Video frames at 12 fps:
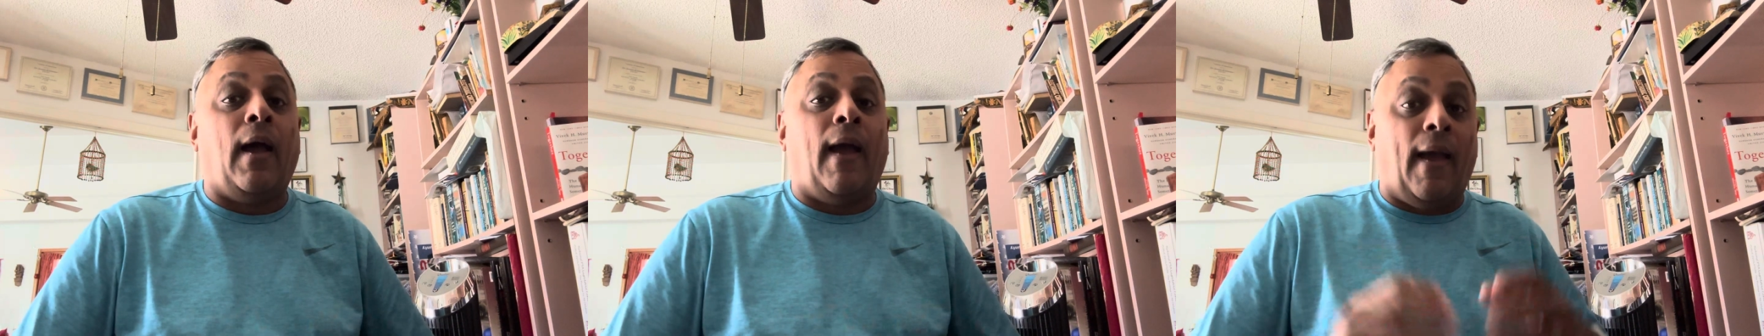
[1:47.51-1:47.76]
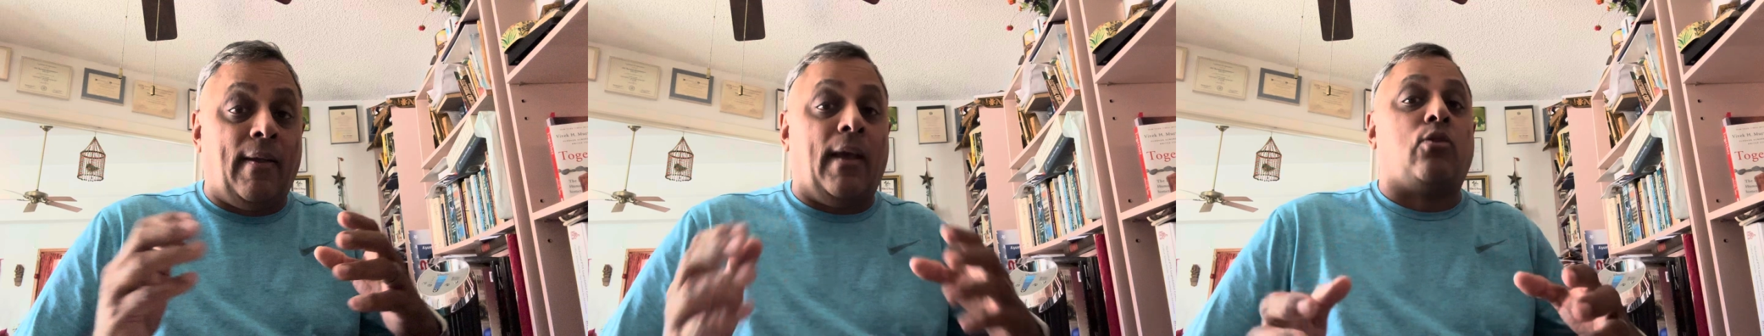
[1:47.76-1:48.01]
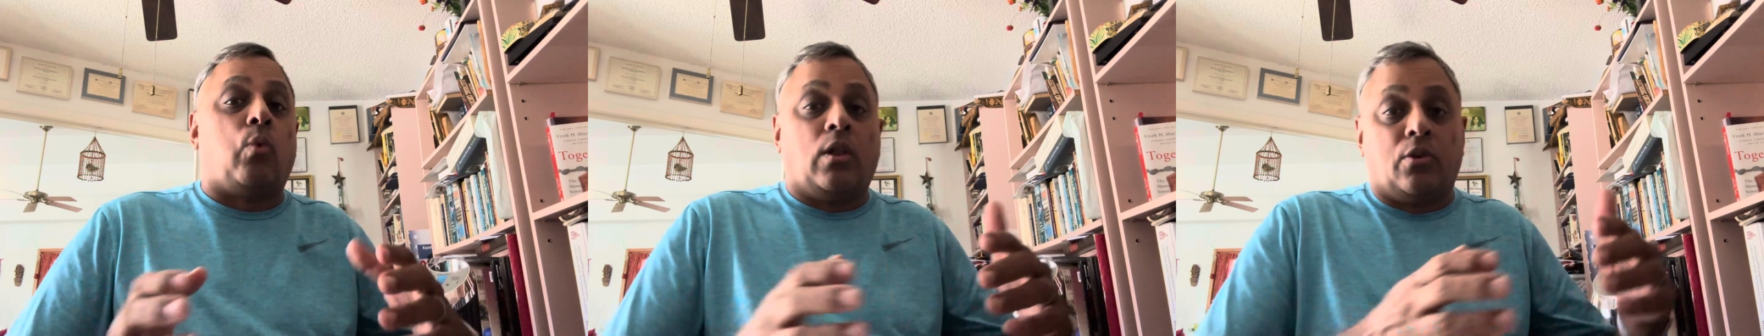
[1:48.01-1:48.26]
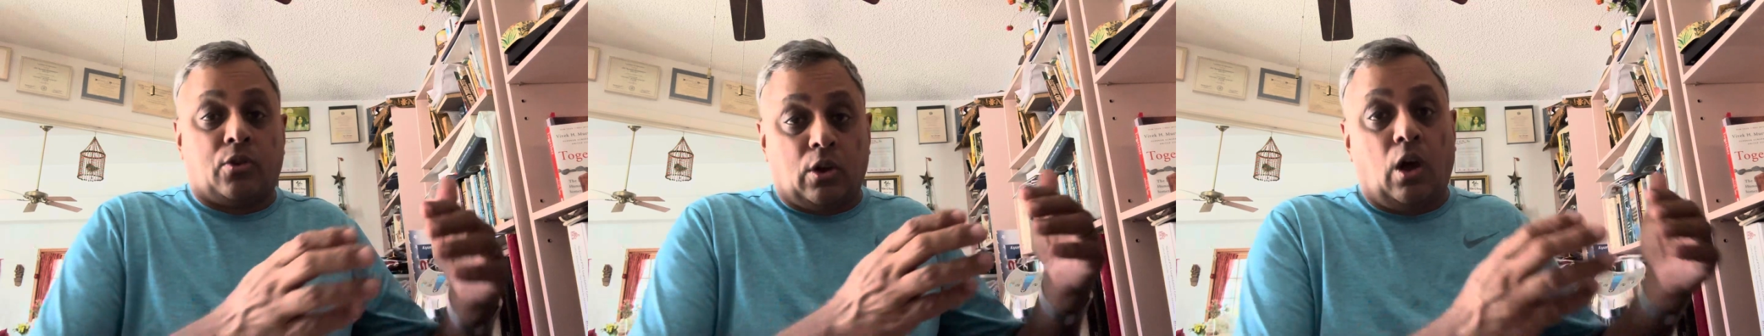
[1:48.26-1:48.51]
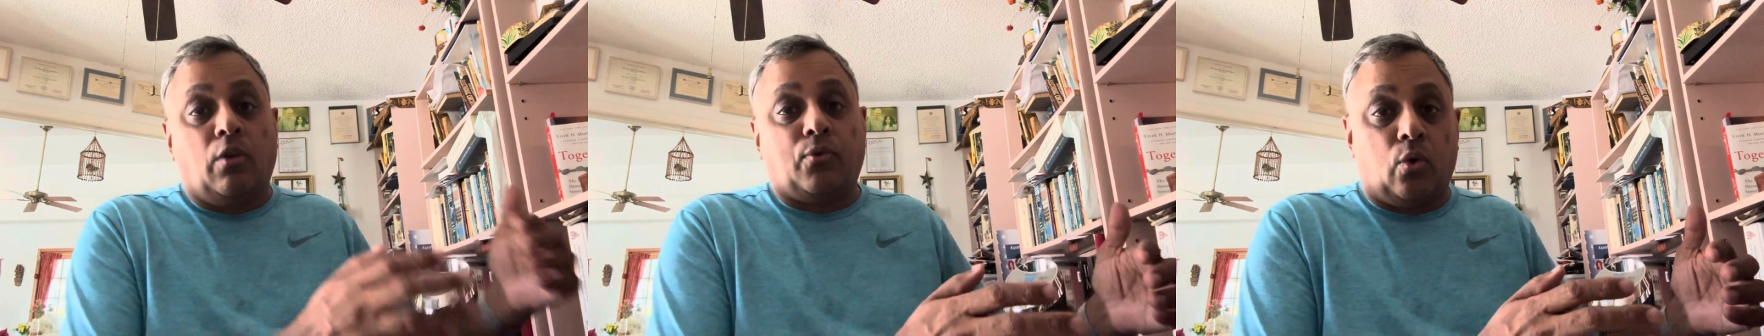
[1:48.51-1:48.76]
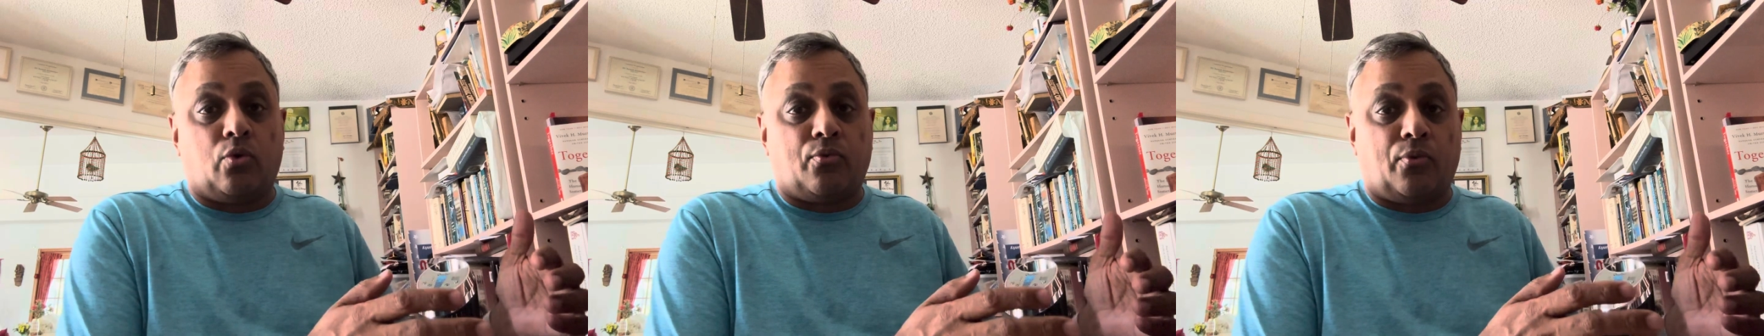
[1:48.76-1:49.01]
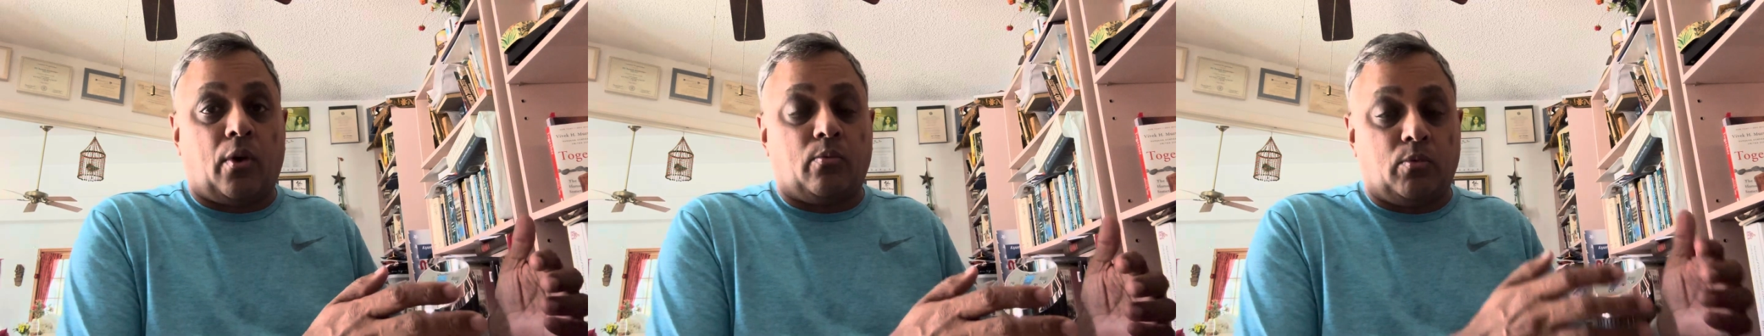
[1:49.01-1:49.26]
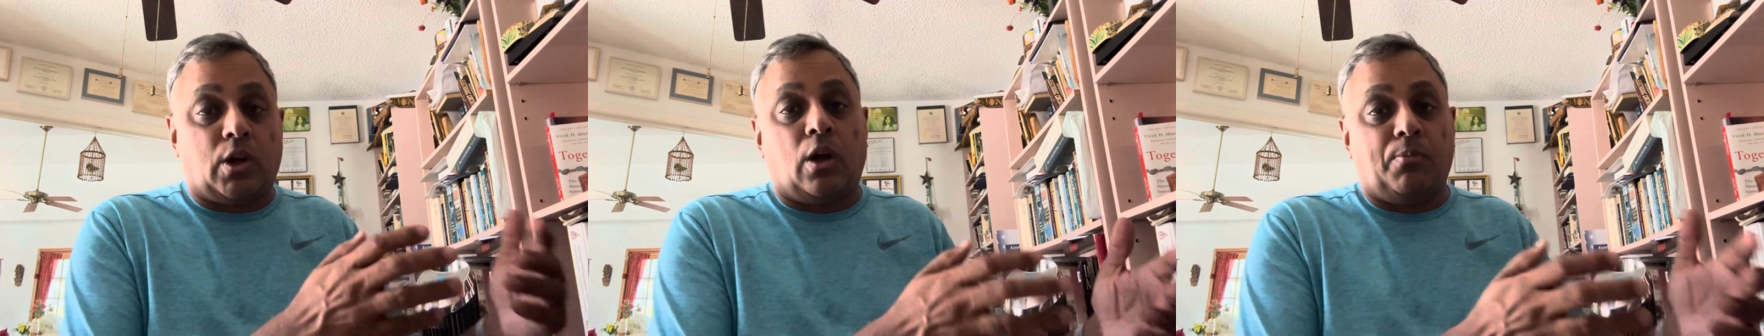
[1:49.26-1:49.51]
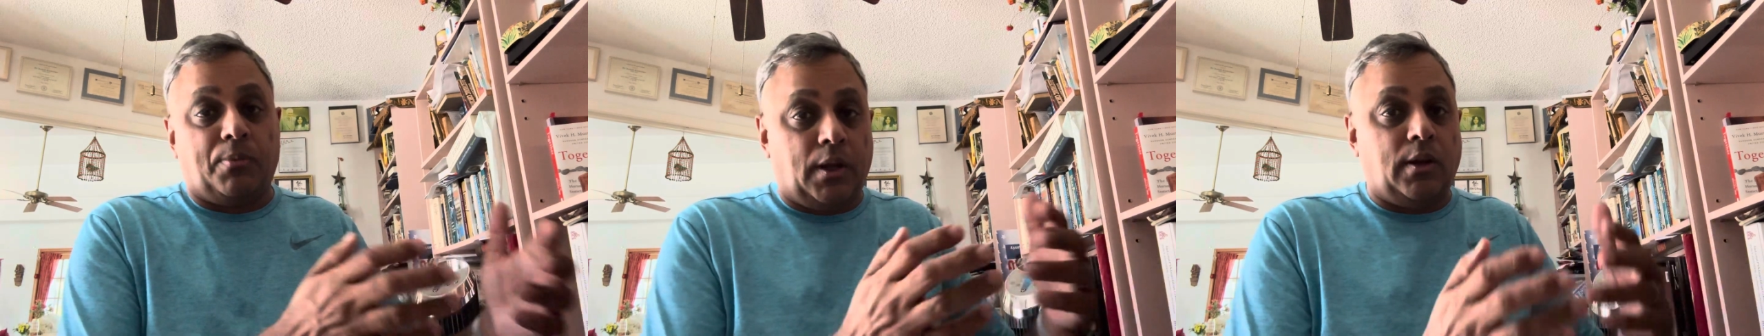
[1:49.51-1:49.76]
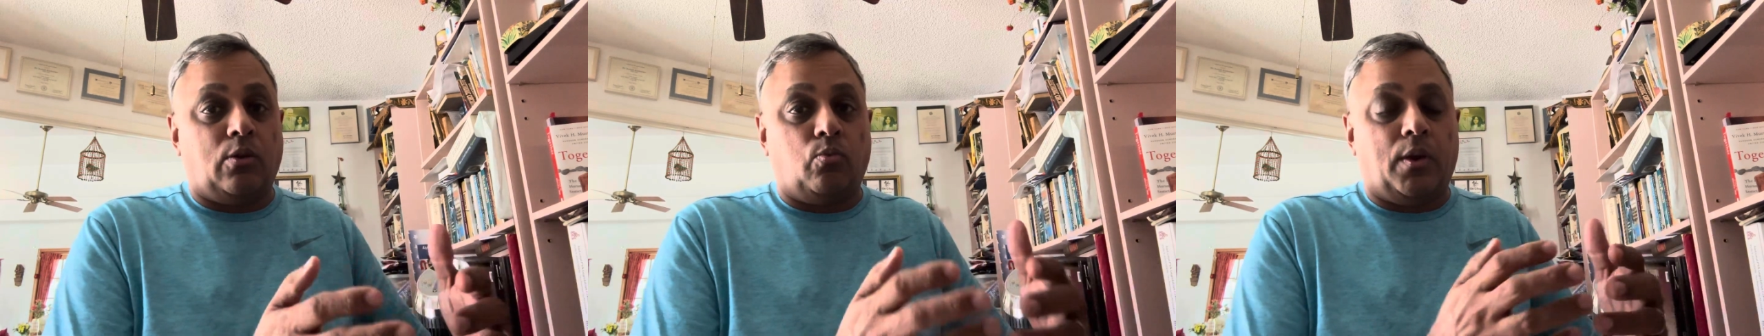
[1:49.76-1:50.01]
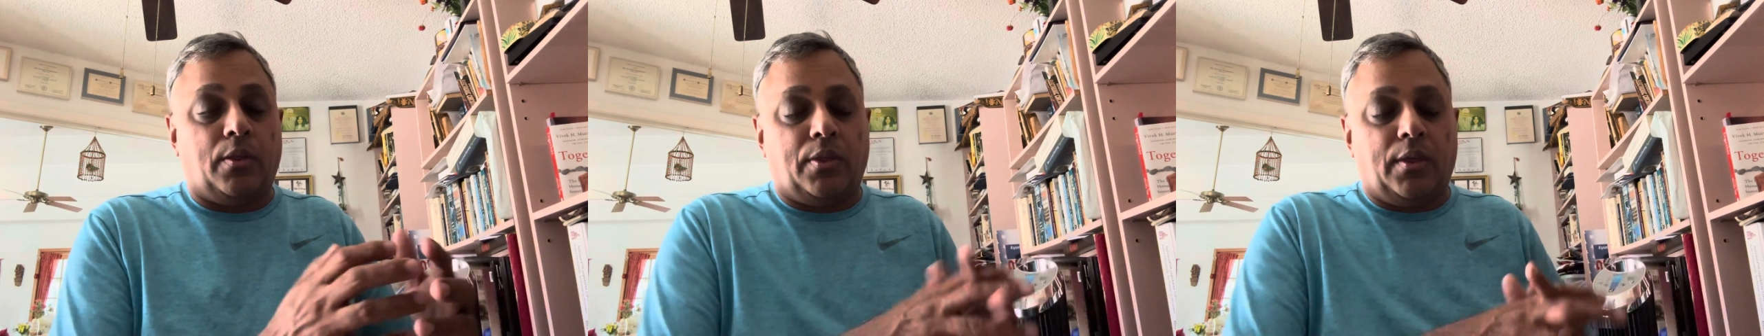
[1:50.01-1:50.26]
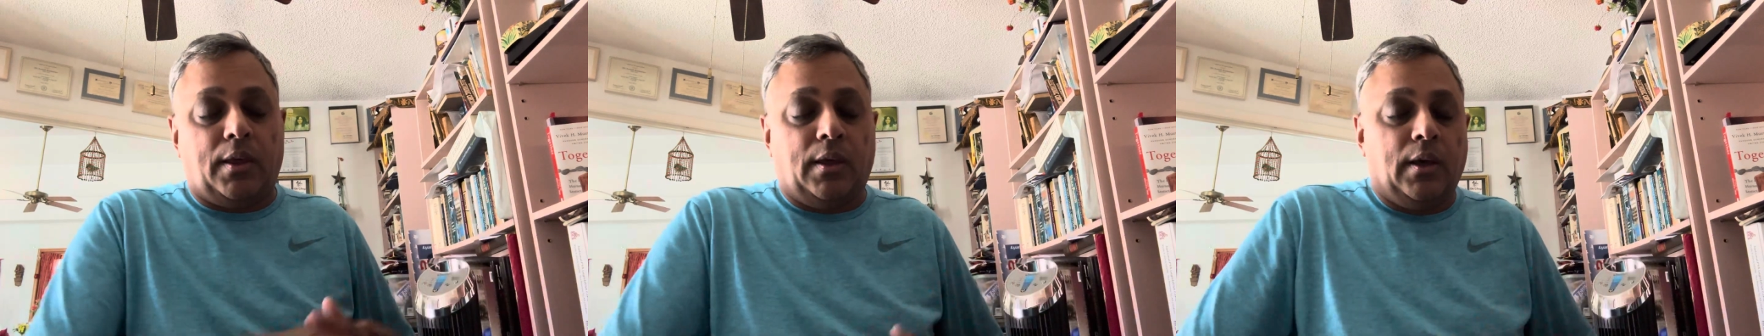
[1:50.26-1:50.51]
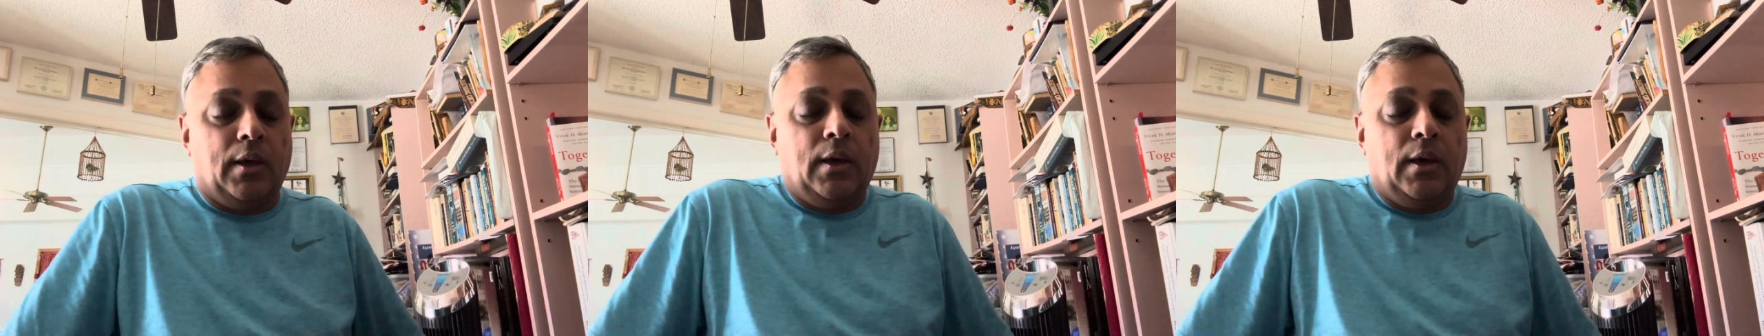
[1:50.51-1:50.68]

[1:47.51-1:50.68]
as well as the Gulf Coast Front, which culminated with the